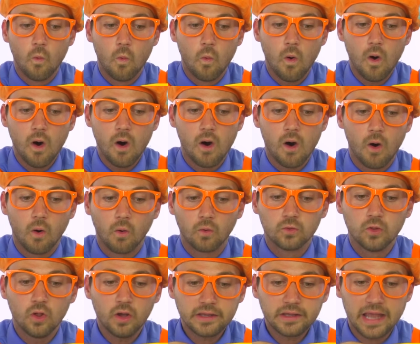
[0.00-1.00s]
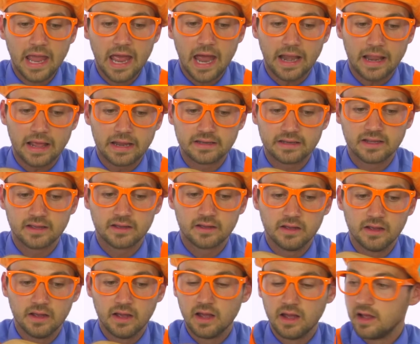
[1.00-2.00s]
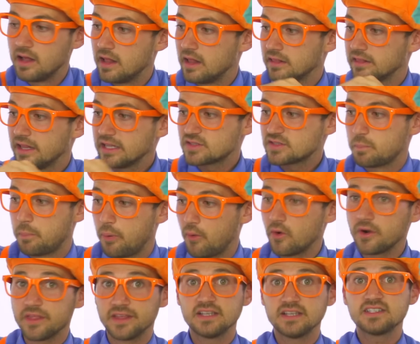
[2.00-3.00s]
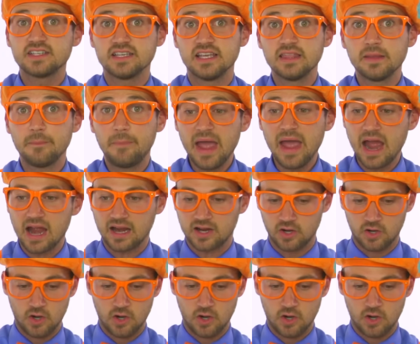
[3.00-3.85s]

Whoa, look at it. Let's pour this in the back